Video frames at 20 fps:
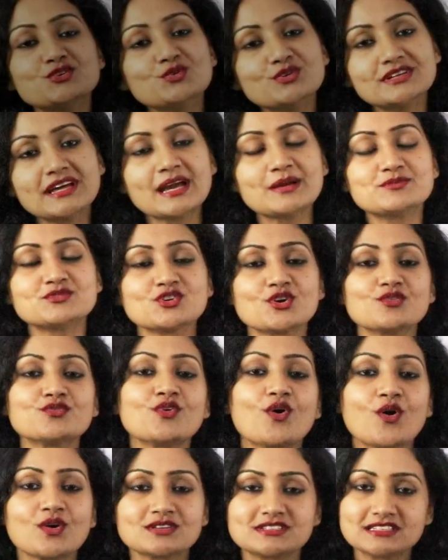two types
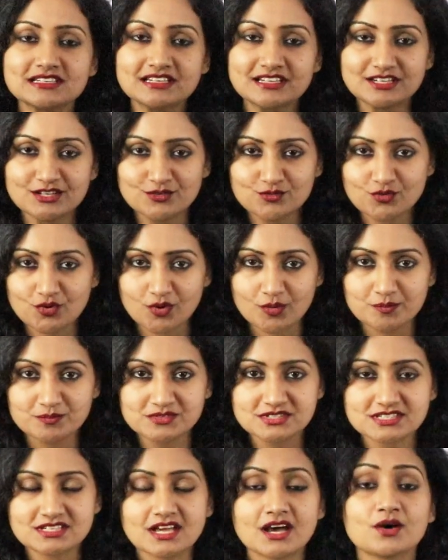of auxiliary
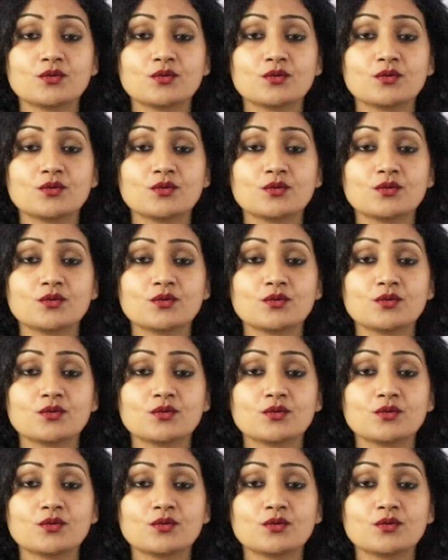verbs.